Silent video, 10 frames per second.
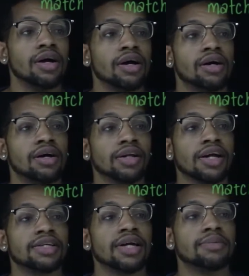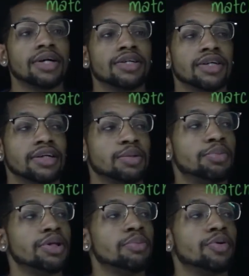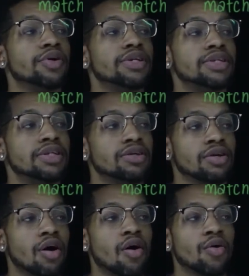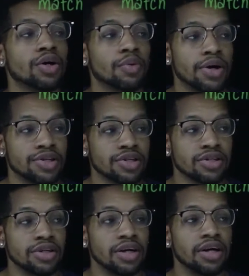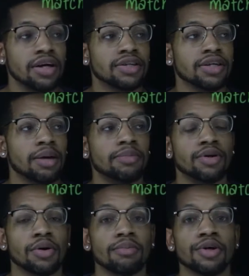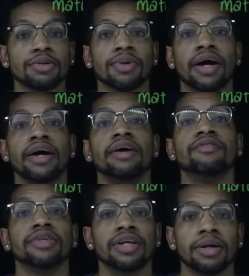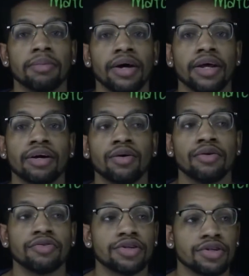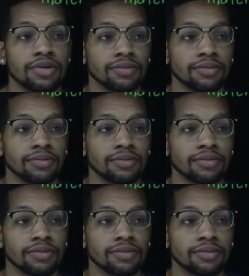a lot of times I just like to put the parentheses on the whole equation to let me know to multiply everything by that coefficient.